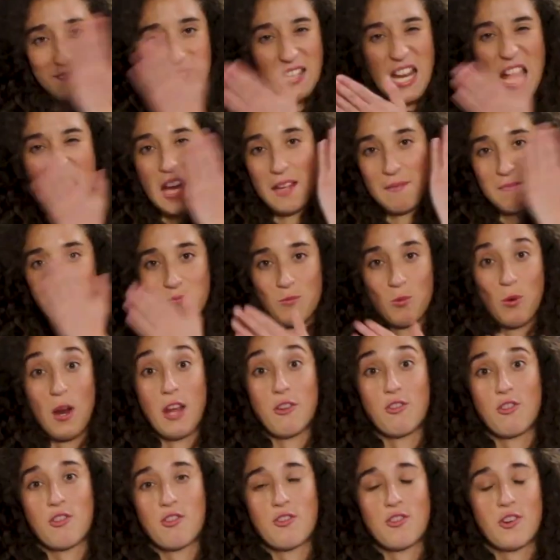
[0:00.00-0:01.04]
Not
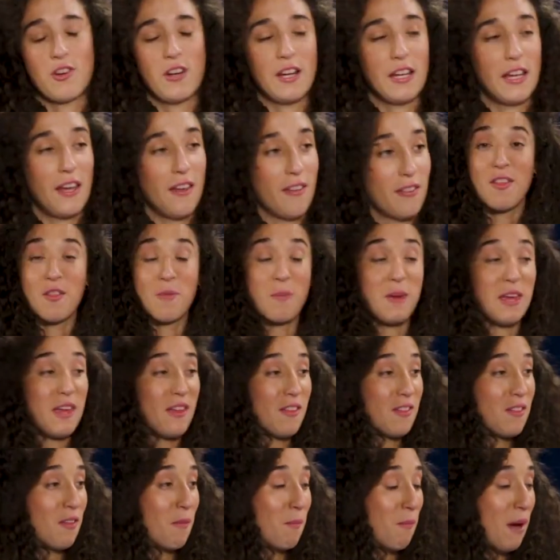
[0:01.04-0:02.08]
registering it. This
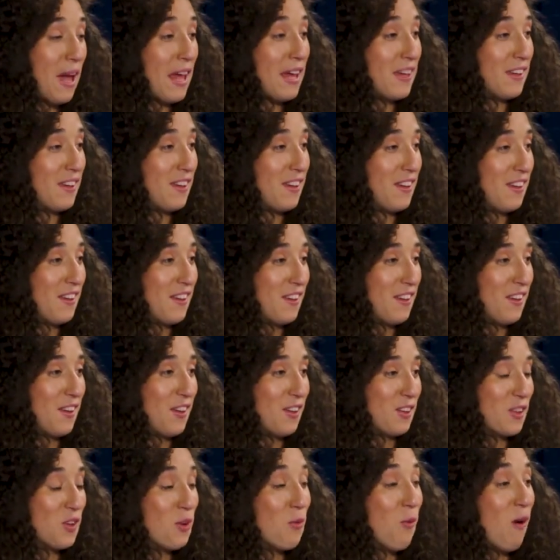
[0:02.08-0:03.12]
means, Mike,
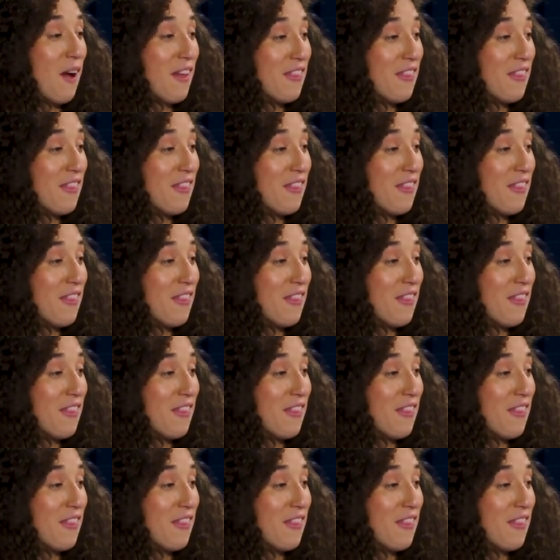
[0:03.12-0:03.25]
you